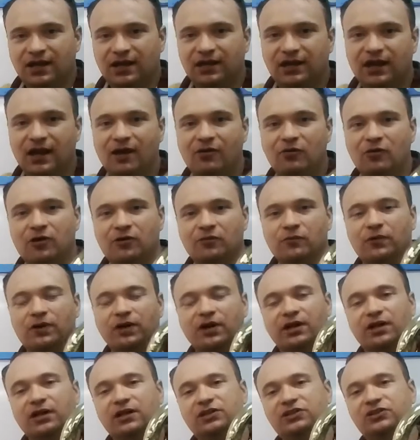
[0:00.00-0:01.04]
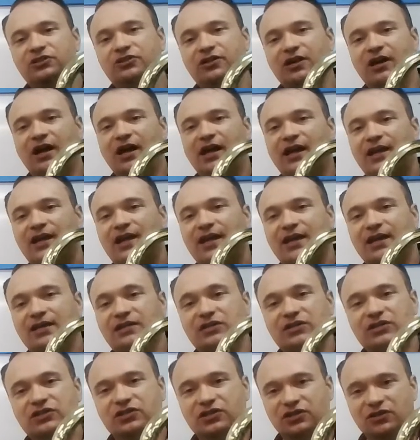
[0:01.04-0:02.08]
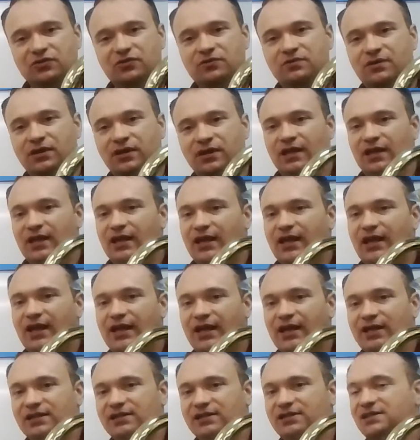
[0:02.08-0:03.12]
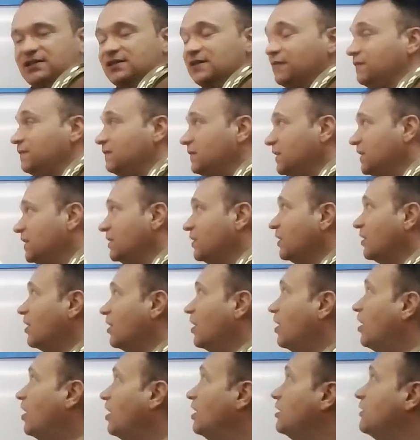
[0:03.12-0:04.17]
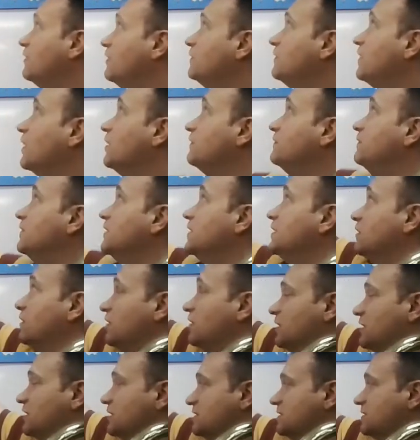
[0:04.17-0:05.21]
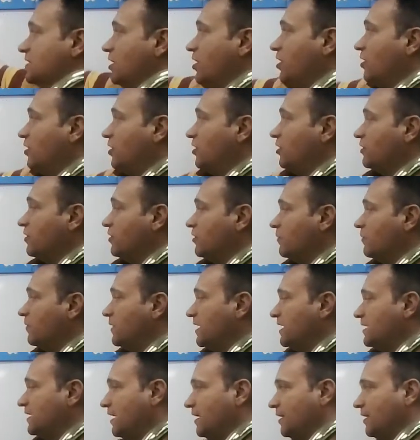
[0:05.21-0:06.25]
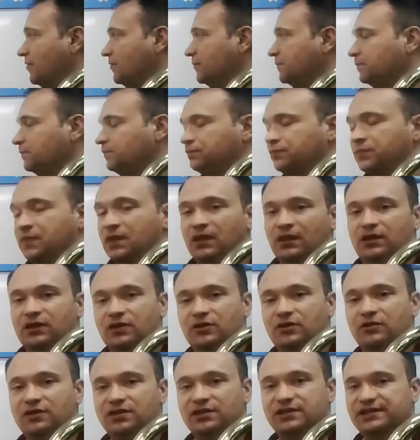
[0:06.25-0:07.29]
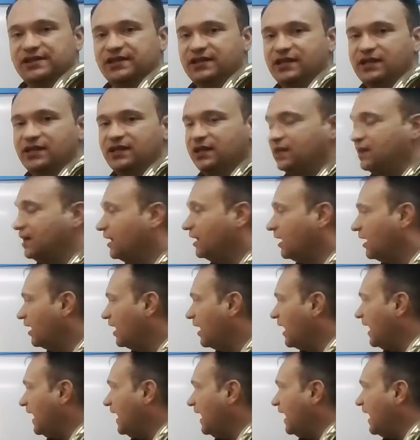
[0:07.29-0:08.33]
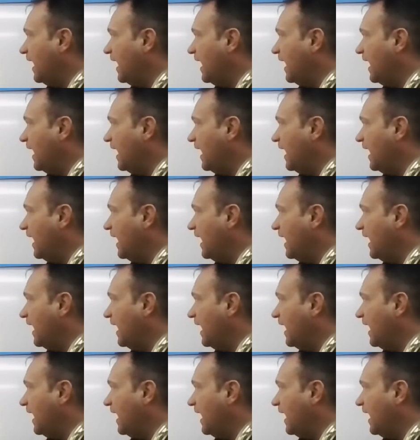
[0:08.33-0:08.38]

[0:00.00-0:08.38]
Now what we're going to try and do is finger all of our fingerings all the way down. You can see here I